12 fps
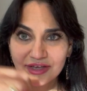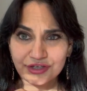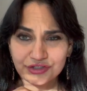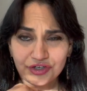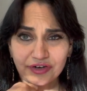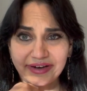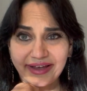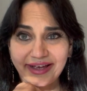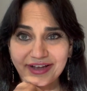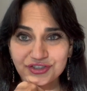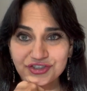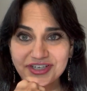Sorry, I
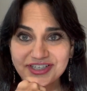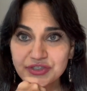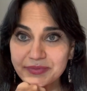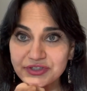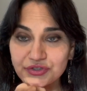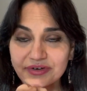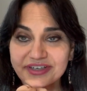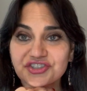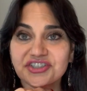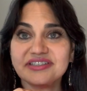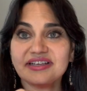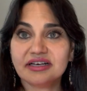had to change my
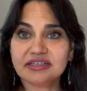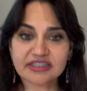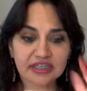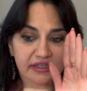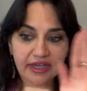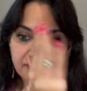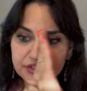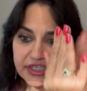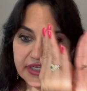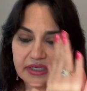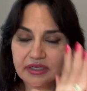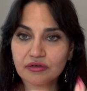direction. Sunlight was
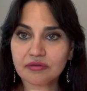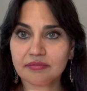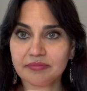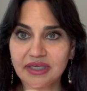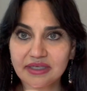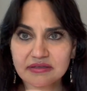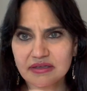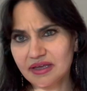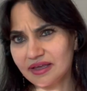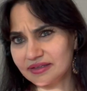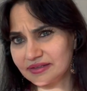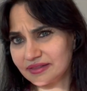hitting me.
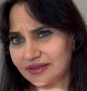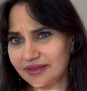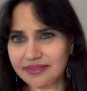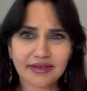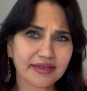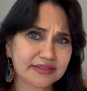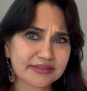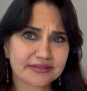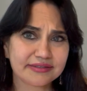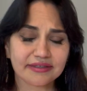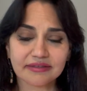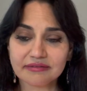I think it's
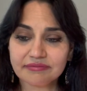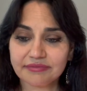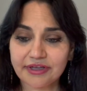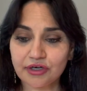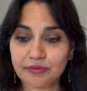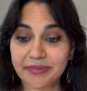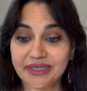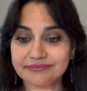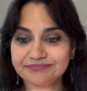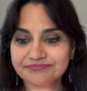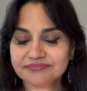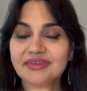still there, but
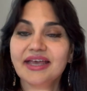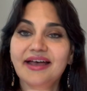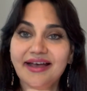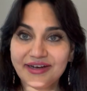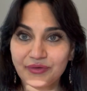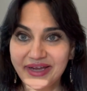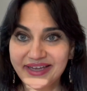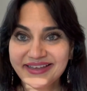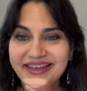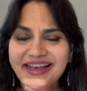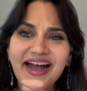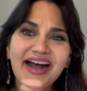anyway,
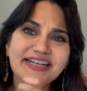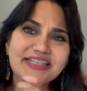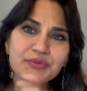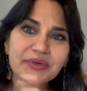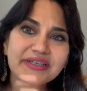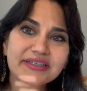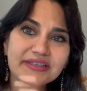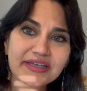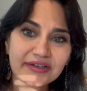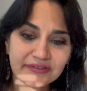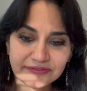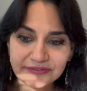I just wanted to
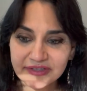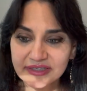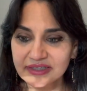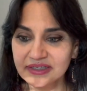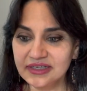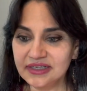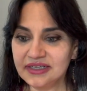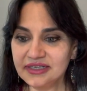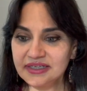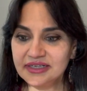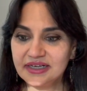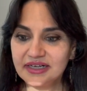give
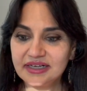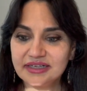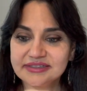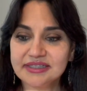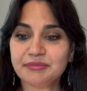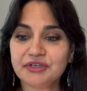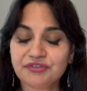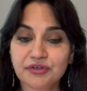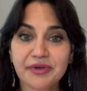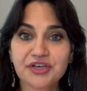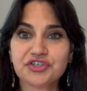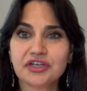some
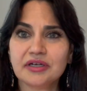information